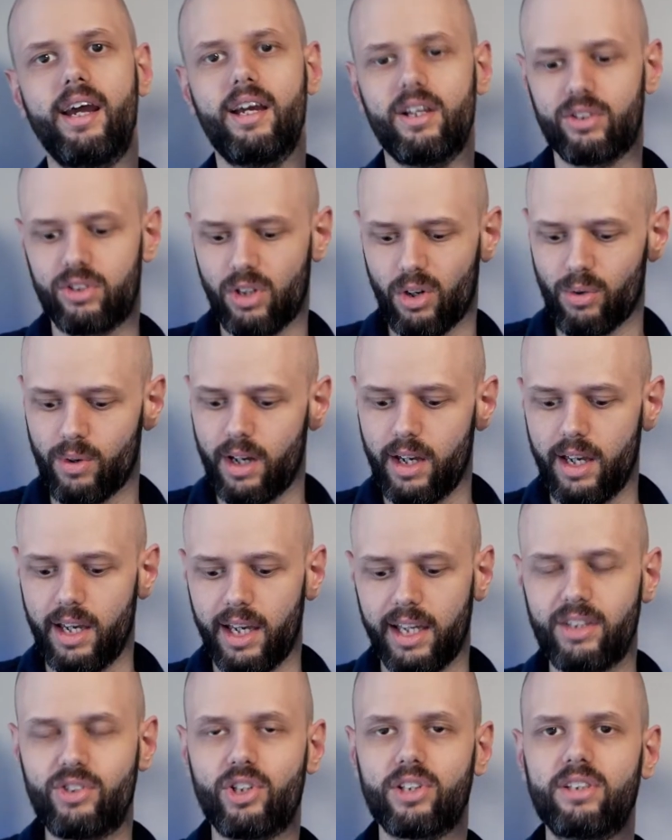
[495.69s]
So
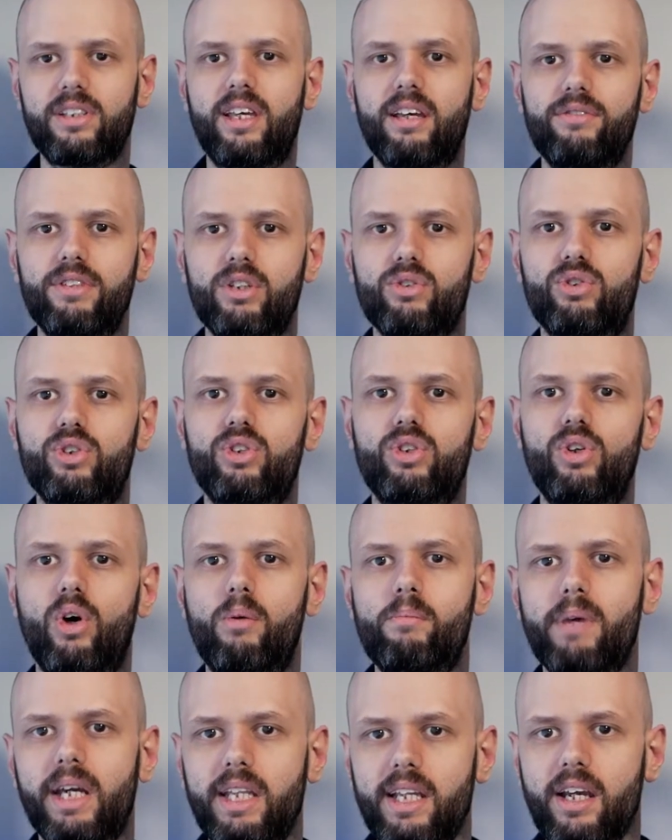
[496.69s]
it just gives you so
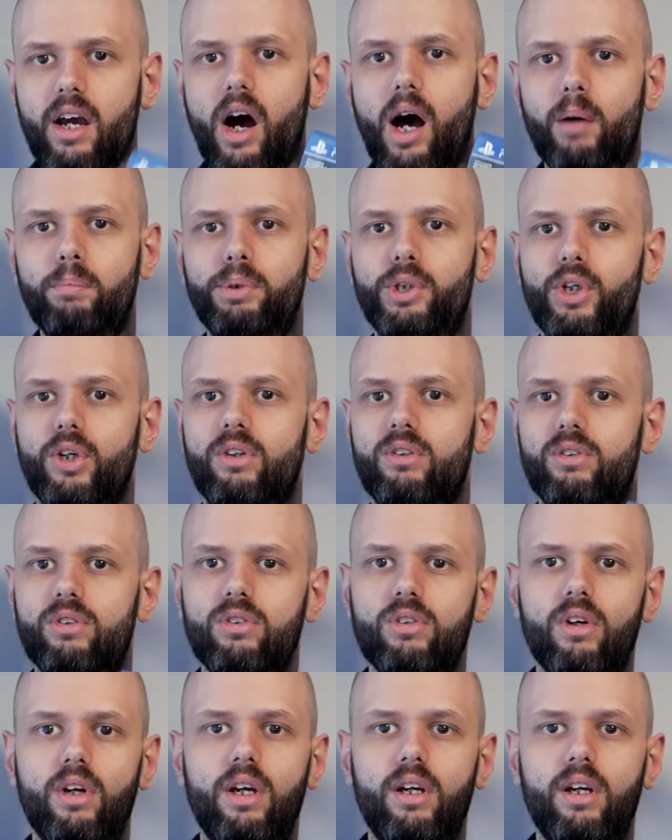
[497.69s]
many options